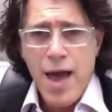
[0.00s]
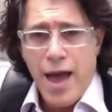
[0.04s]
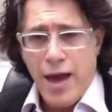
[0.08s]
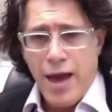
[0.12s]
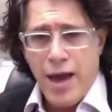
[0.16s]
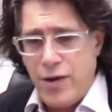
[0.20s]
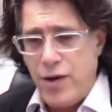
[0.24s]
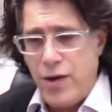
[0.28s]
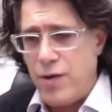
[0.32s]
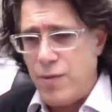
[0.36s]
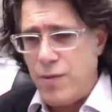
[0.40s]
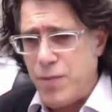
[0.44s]

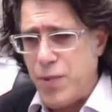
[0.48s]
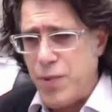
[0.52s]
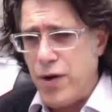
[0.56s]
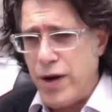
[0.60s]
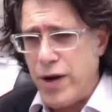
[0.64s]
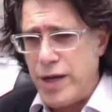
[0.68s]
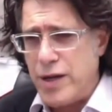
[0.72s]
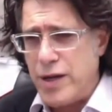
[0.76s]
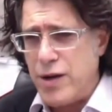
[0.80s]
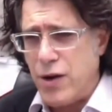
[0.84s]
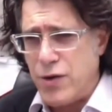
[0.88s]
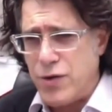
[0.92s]
and your
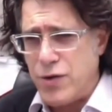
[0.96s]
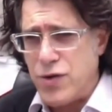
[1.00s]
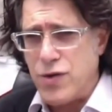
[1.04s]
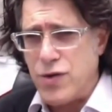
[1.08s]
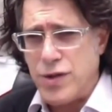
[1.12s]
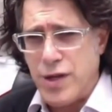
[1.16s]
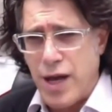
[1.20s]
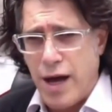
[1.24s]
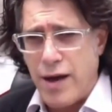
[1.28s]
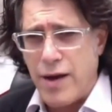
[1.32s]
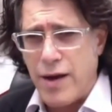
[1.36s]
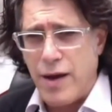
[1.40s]
employee
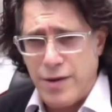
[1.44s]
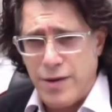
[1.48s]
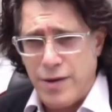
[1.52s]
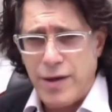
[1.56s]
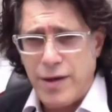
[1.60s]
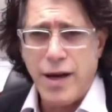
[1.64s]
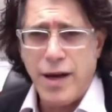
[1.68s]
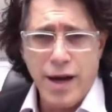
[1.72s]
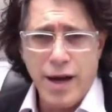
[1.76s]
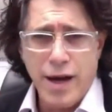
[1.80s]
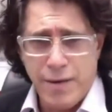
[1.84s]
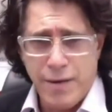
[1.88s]
culture's got
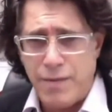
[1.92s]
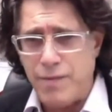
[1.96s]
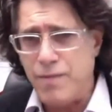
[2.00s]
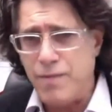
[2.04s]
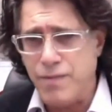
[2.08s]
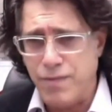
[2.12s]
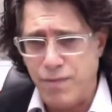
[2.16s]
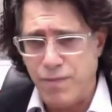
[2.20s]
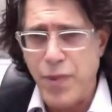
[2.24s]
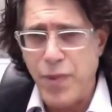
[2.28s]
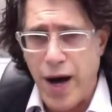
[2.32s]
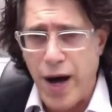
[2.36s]
to
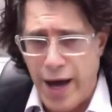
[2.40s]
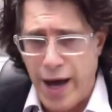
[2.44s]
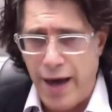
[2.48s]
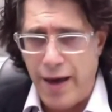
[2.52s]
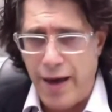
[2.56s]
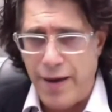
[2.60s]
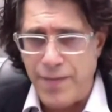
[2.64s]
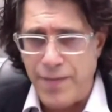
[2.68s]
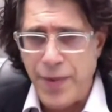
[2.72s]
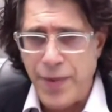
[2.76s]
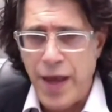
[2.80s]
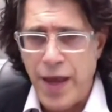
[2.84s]
buy
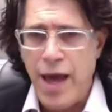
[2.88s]
it.